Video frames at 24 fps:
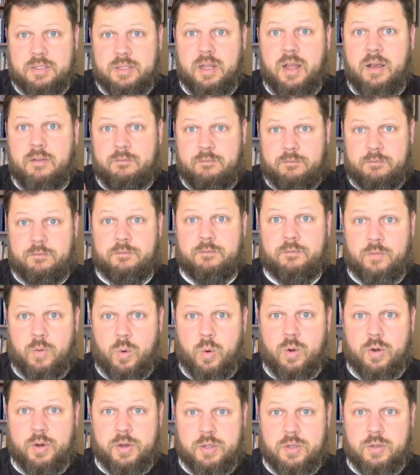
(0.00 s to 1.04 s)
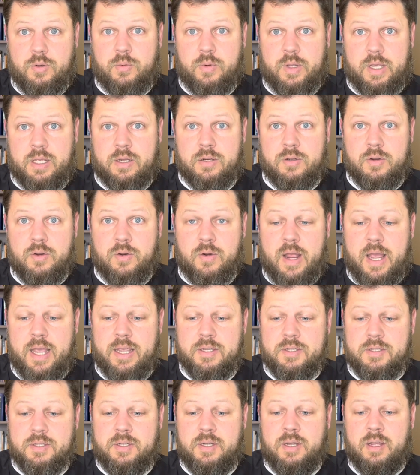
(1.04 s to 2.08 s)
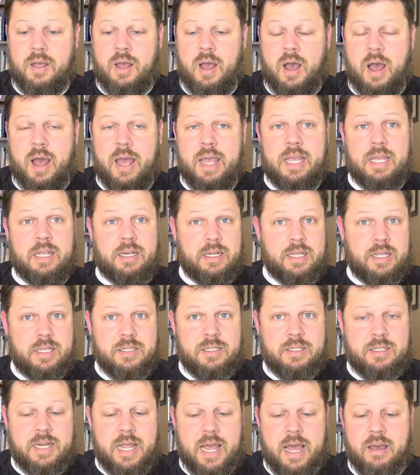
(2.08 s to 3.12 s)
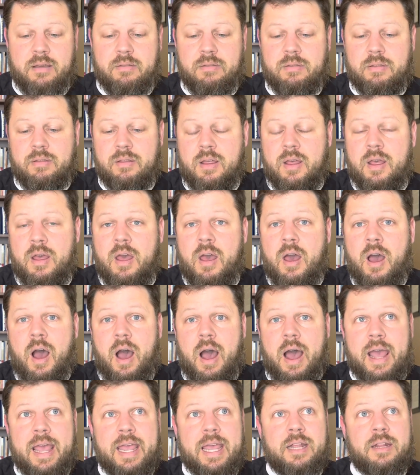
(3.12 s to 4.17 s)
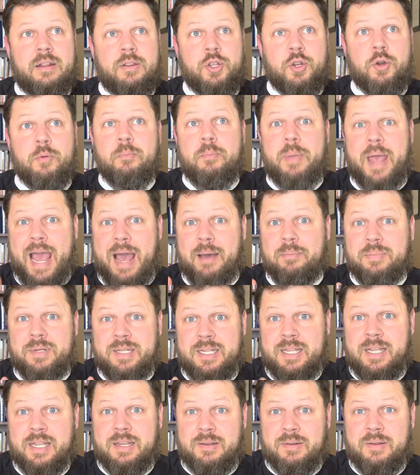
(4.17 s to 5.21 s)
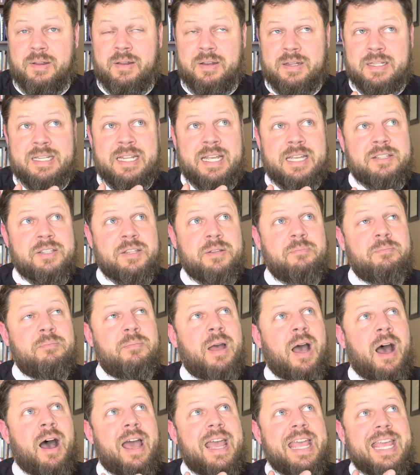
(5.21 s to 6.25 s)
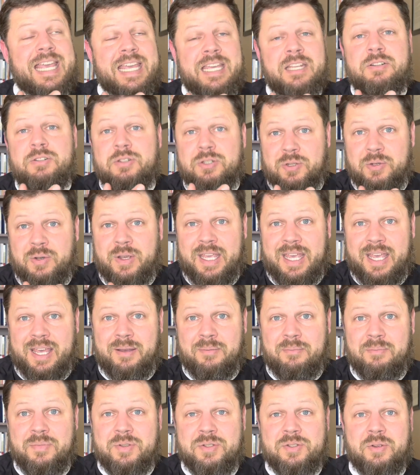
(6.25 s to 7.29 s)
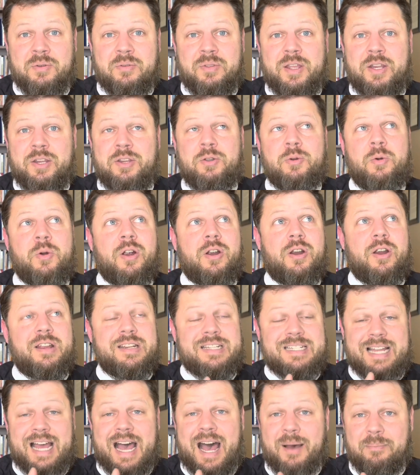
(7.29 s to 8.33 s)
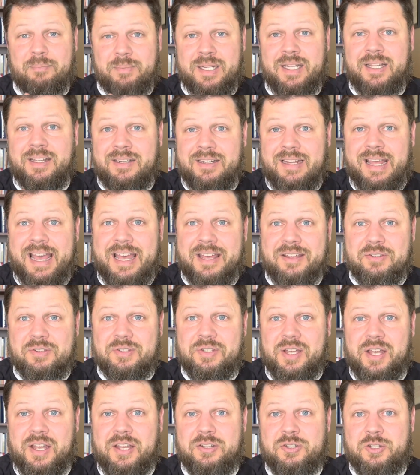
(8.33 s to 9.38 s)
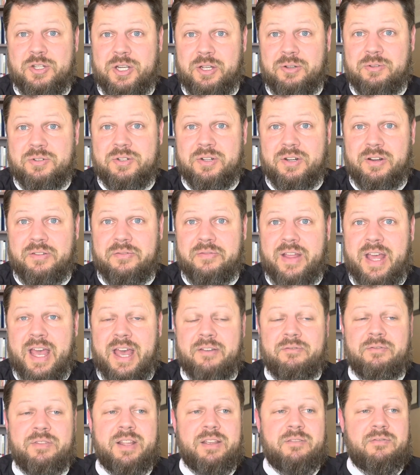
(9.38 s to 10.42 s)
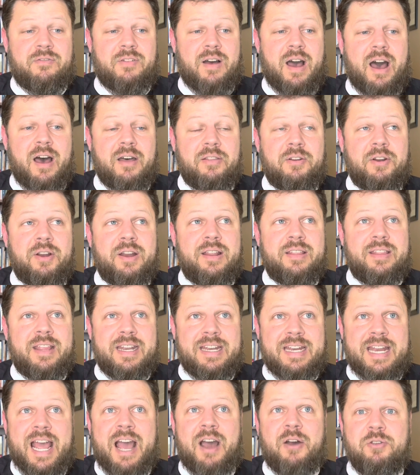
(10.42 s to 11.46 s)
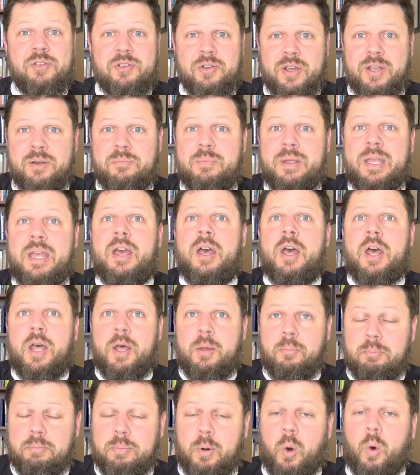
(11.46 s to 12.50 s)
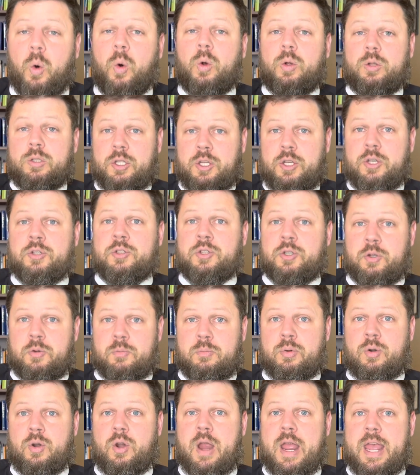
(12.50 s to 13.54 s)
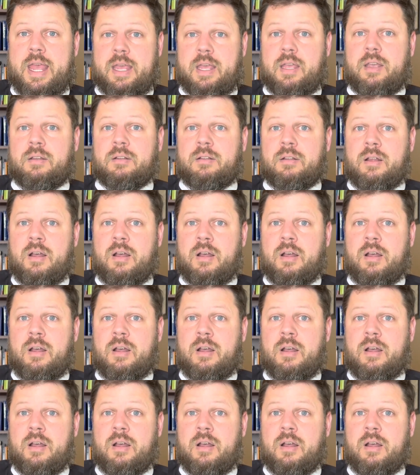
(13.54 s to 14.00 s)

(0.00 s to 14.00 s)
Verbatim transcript: love for you in Christ, uh, in his death, uh, and your baptism uh, into him so that you are adopted as uh, children of the Heavenly Father and that now you can be bold to pray